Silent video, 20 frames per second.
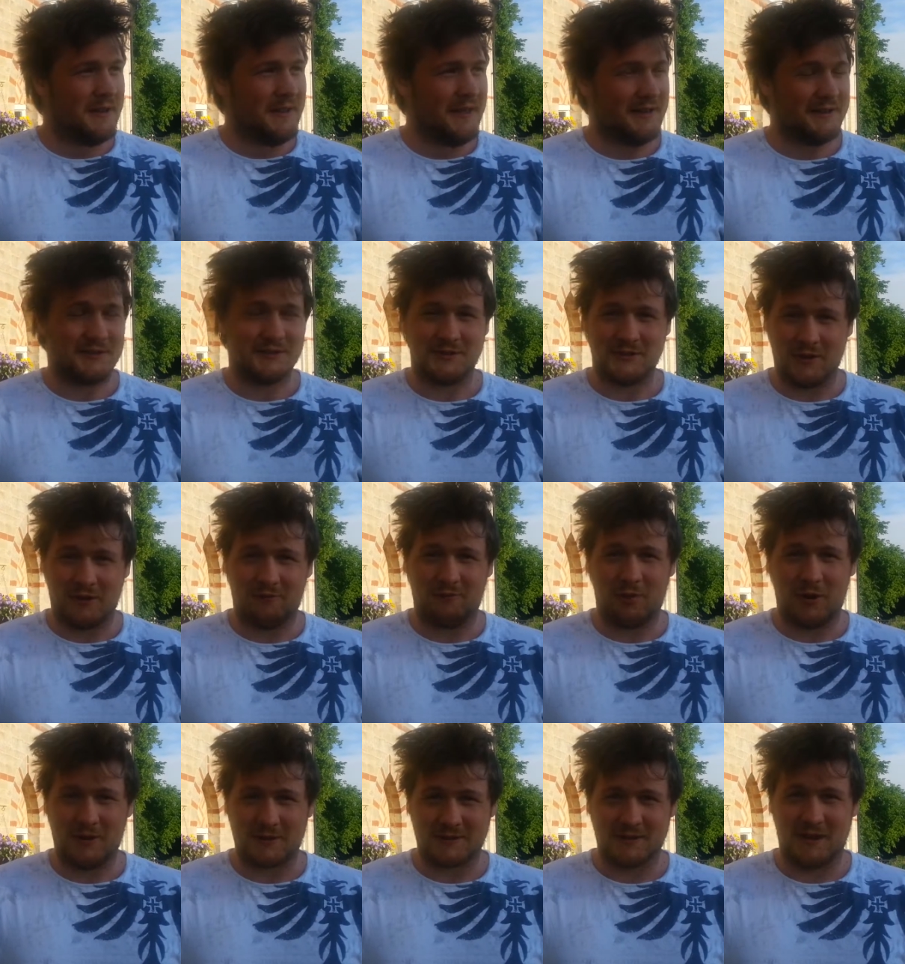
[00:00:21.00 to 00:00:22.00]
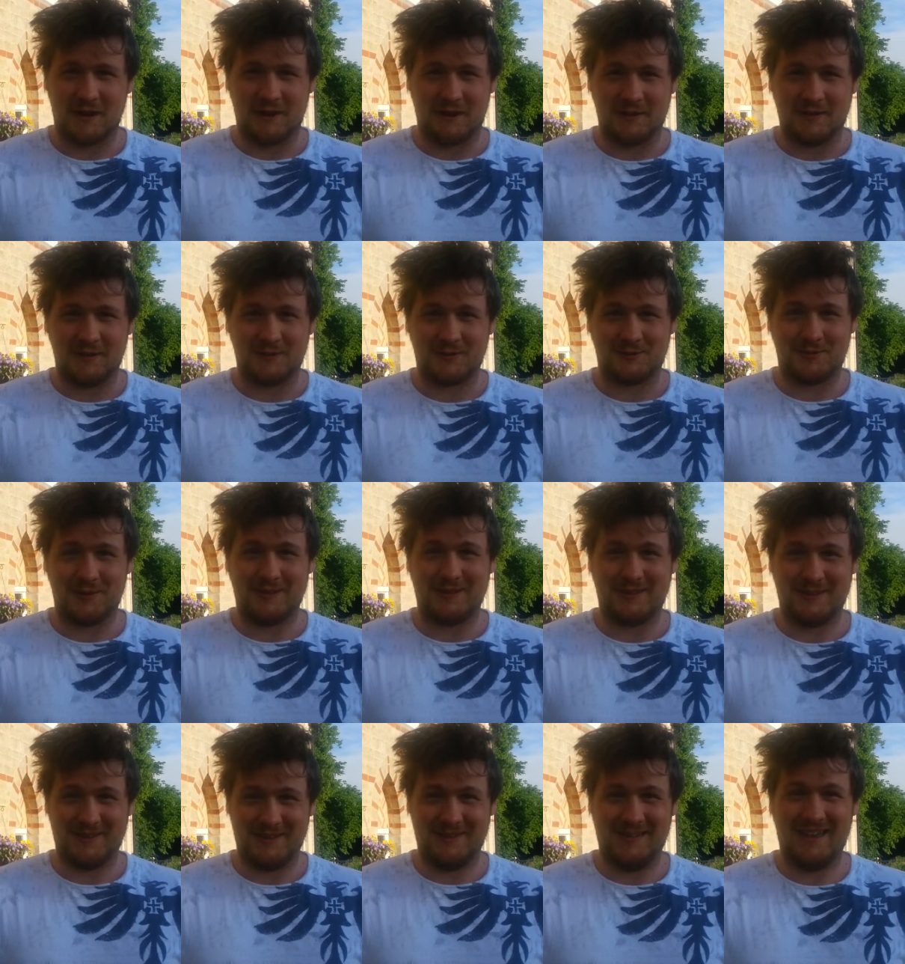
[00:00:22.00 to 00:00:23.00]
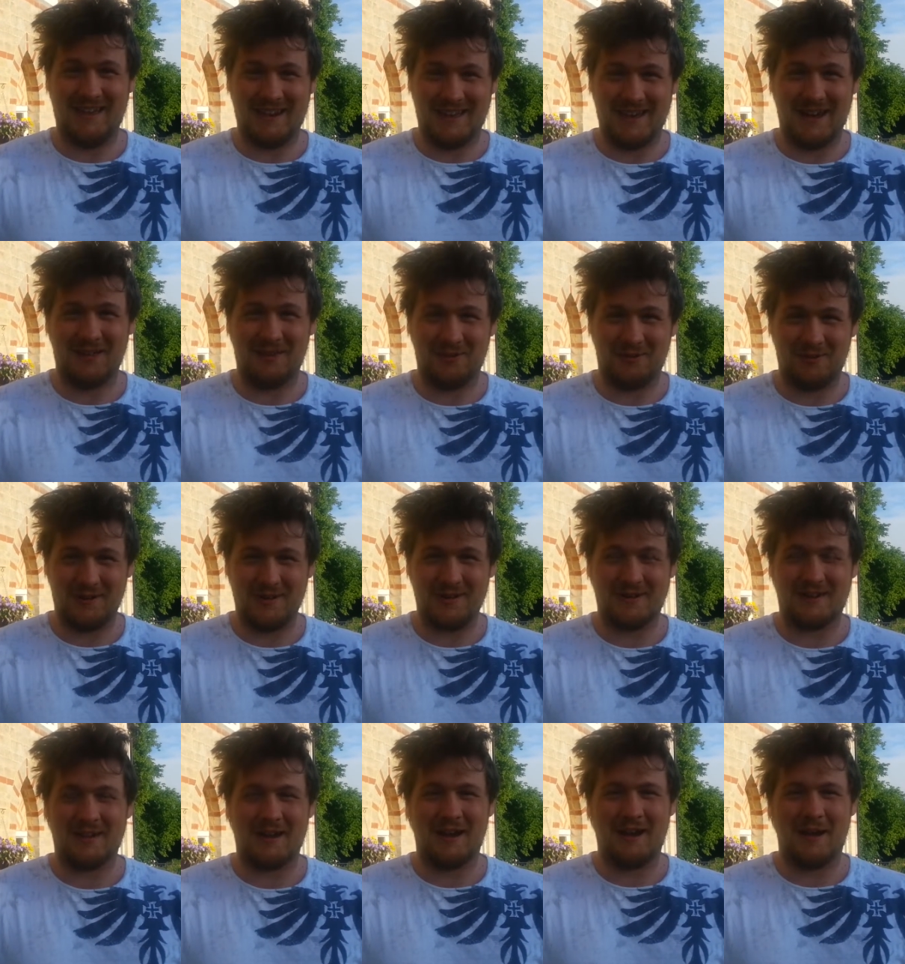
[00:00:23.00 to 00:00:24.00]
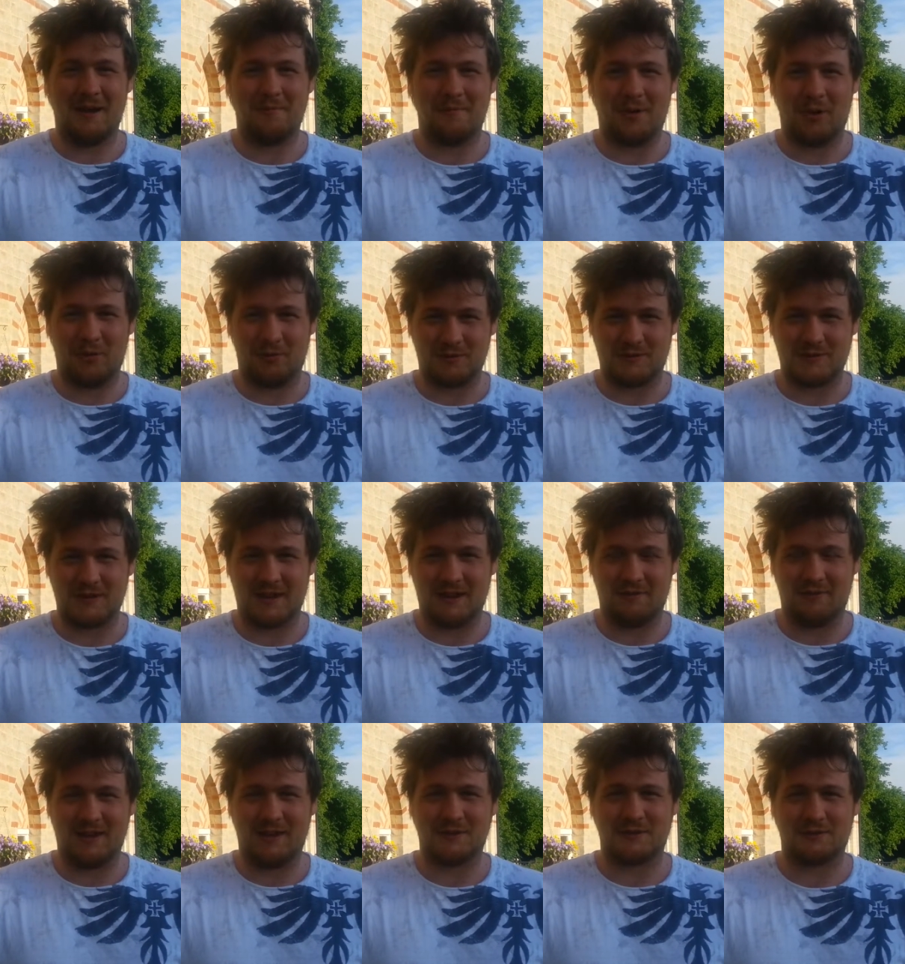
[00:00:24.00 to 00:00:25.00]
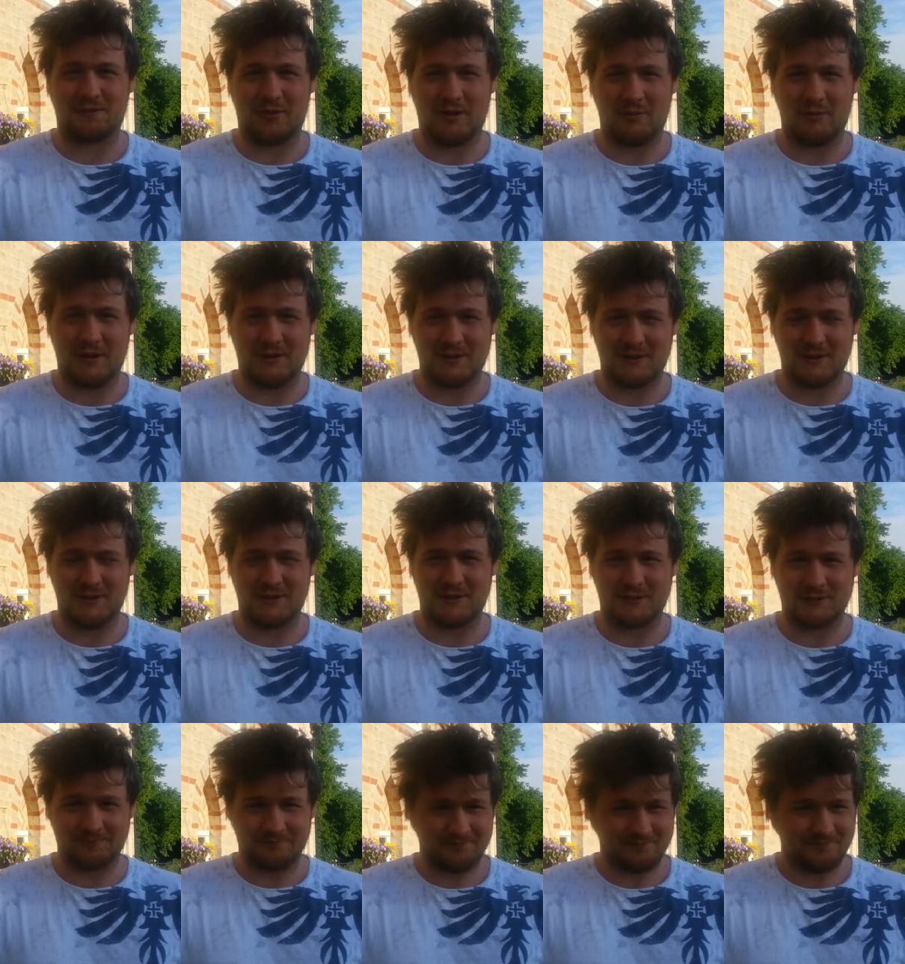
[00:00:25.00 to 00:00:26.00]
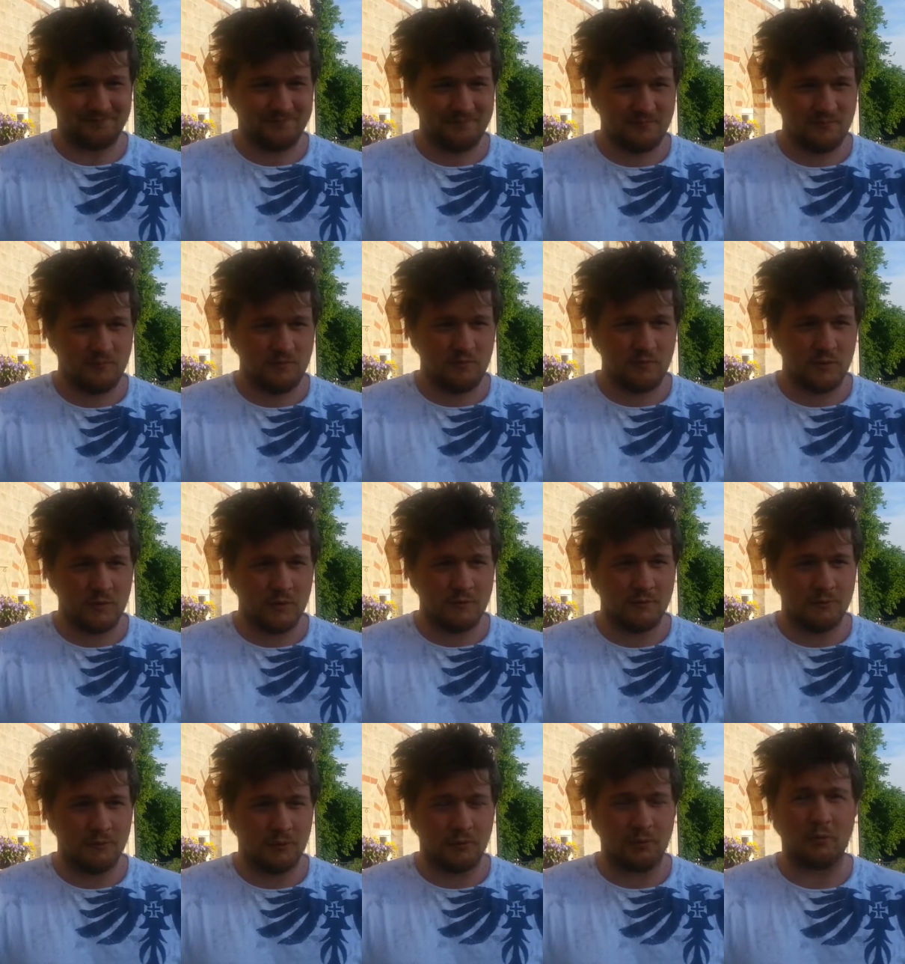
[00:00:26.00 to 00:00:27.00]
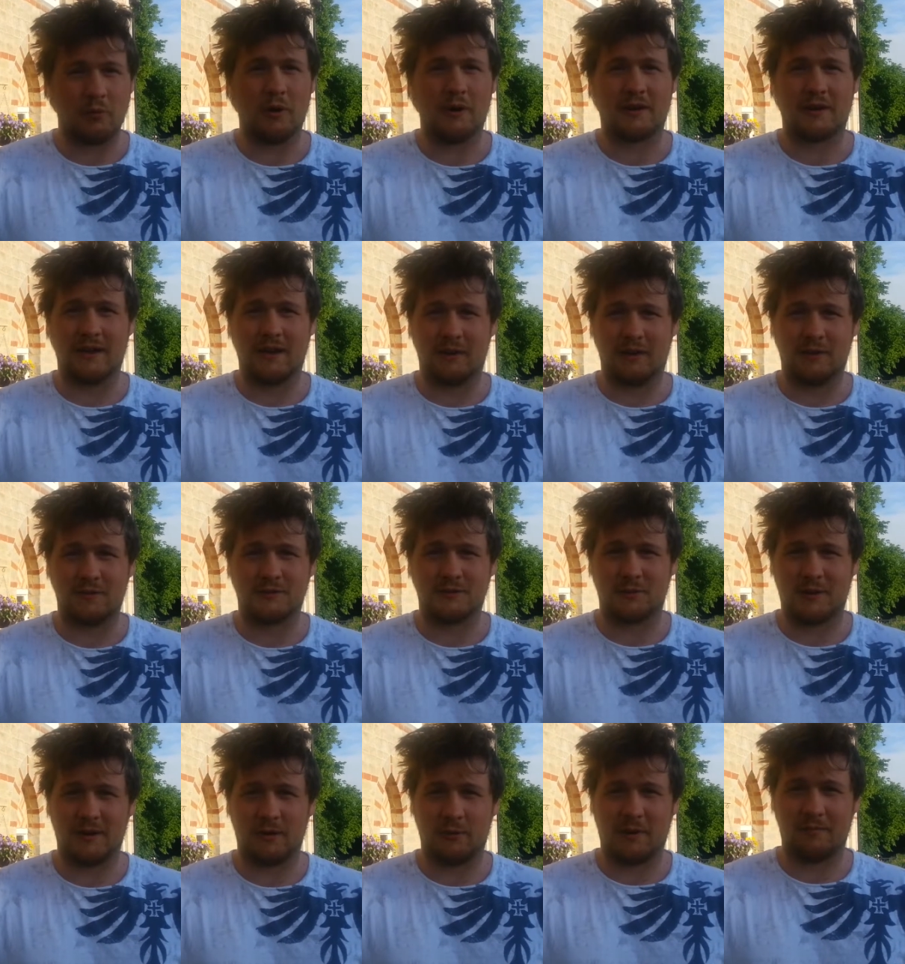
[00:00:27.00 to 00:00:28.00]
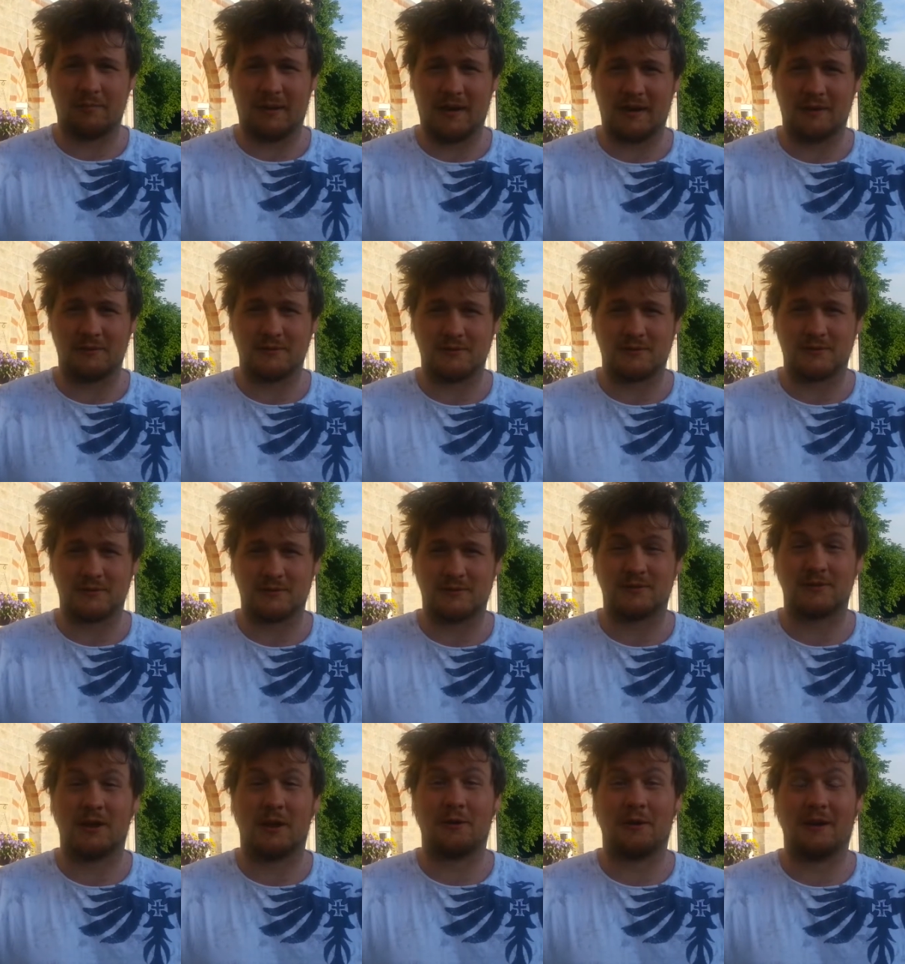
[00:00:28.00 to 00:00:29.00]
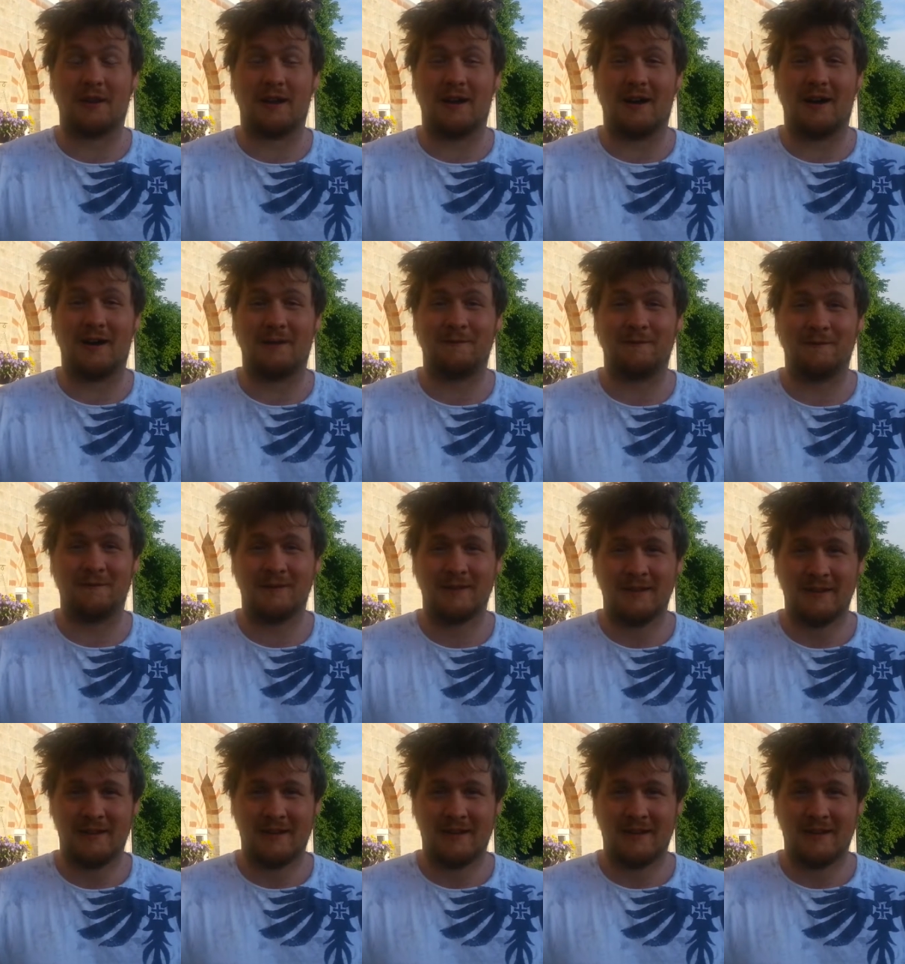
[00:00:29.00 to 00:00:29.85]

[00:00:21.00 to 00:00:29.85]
as I've worked harder this week than any other week, but altogether that's 3 weeks. It's, what did we work out, like 21 pounds, stone and a half.